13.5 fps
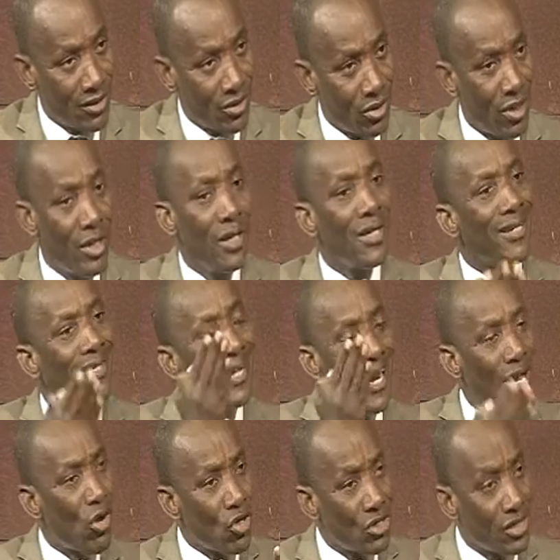So there are
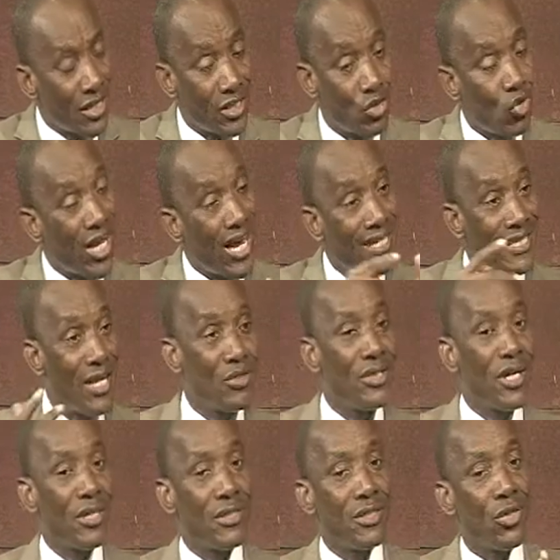inconsistencies. So that tells you that
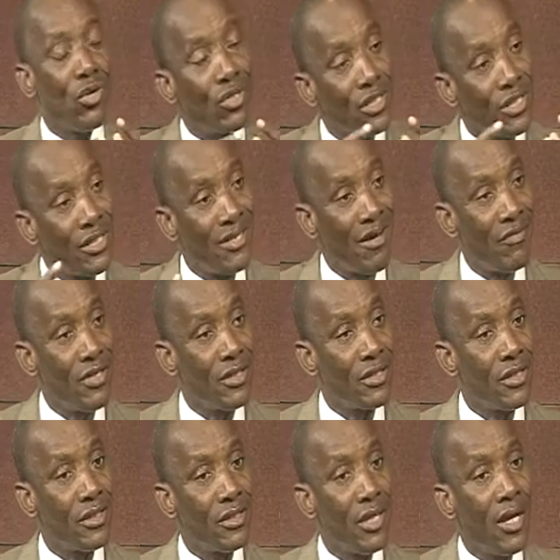the whole thing driving it
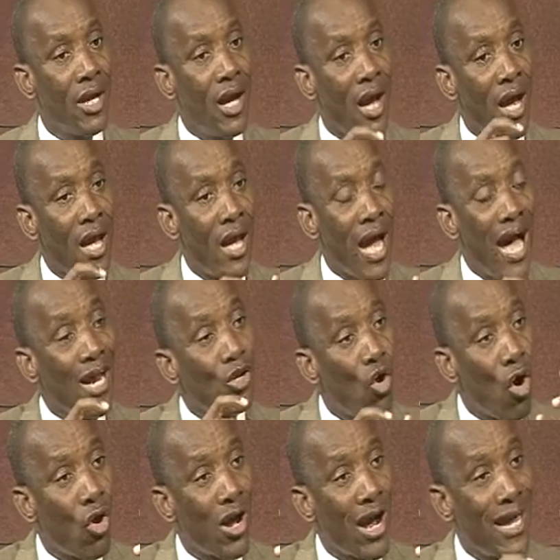is ad
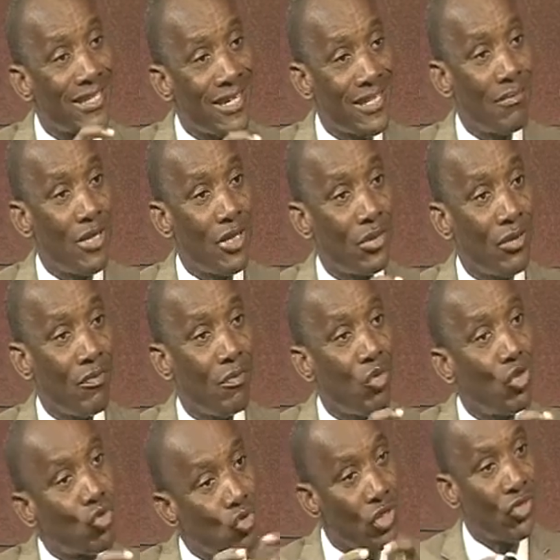hoc assessment of
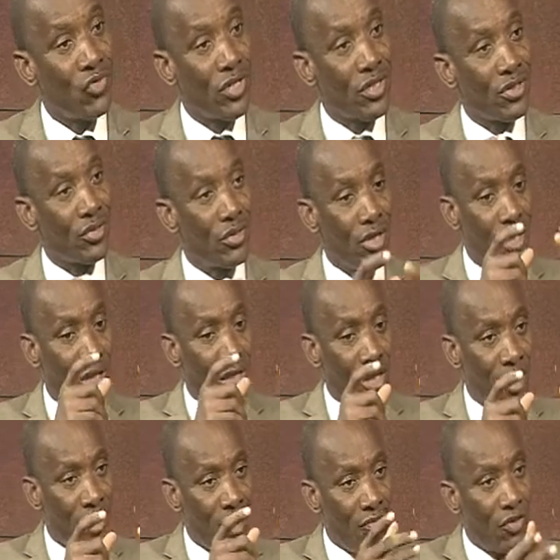political interest. So
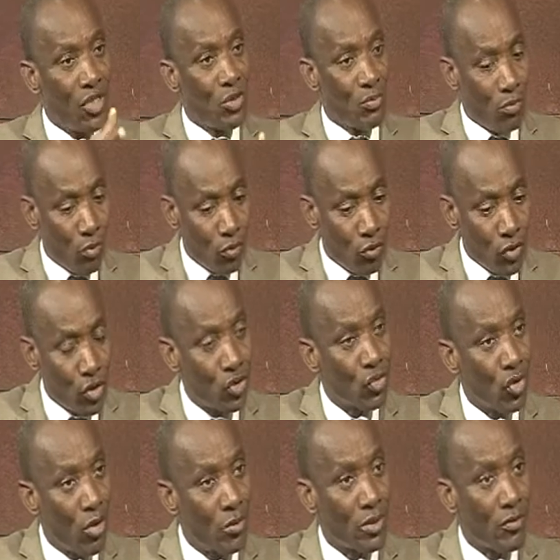if this issue
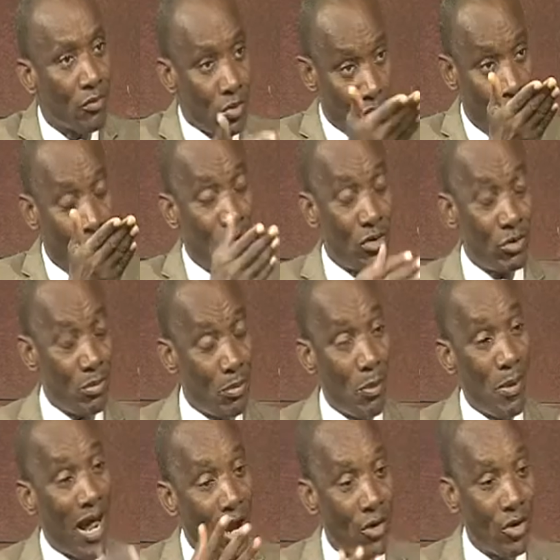comes out, people are
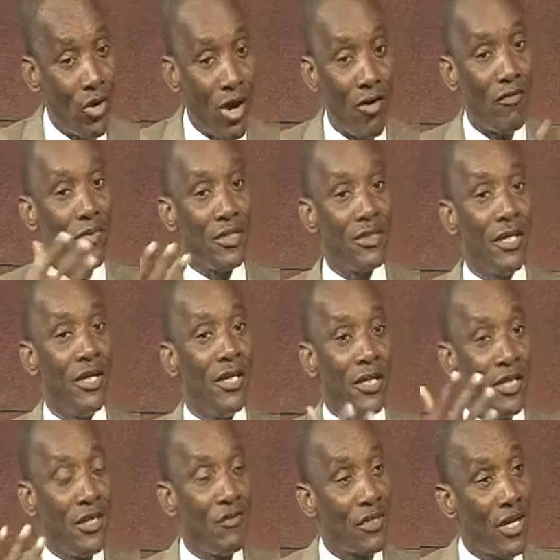arguing, our government
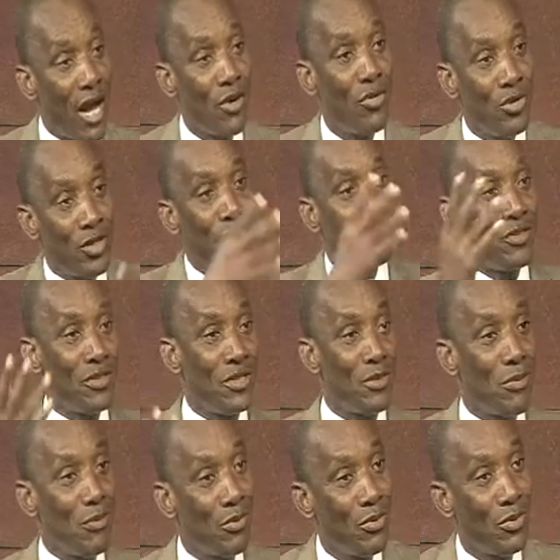gives these
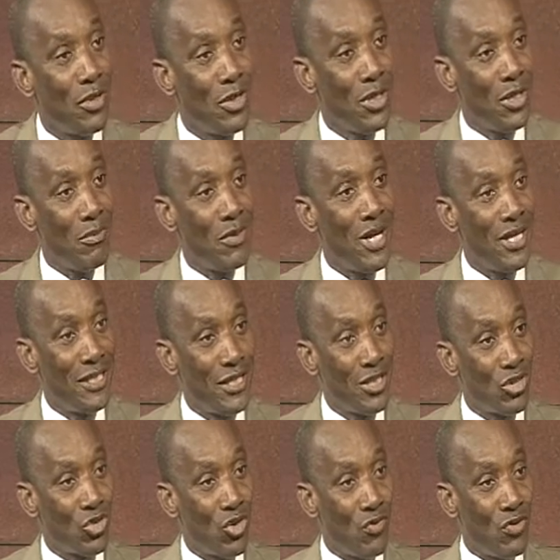people a bigger deal. So
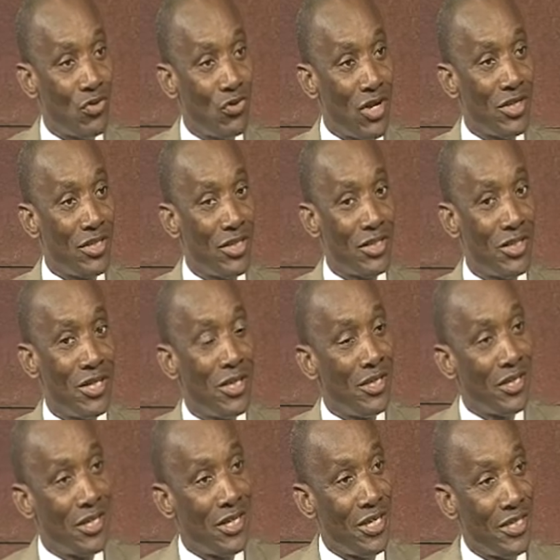if you strengthen it,
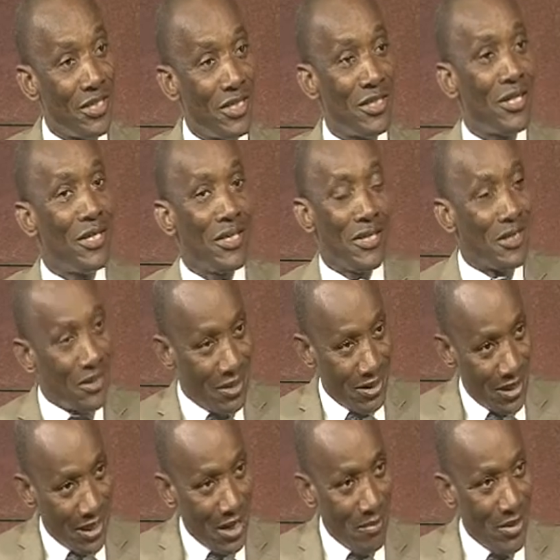increase it, they
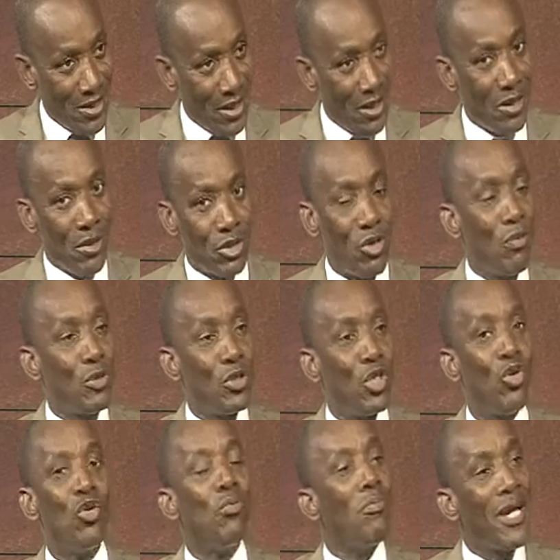get better. Some people say, no,
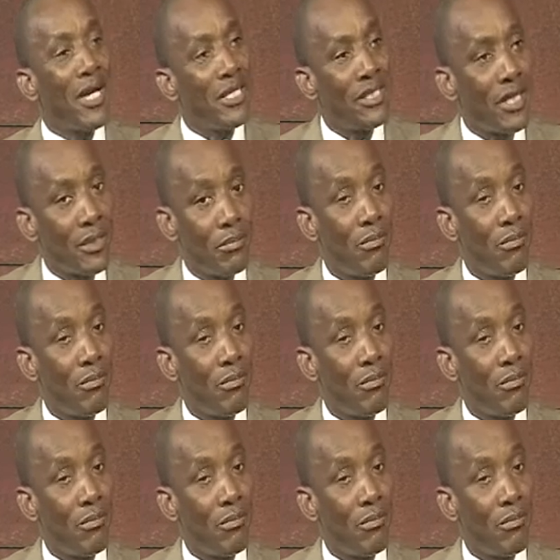make it state.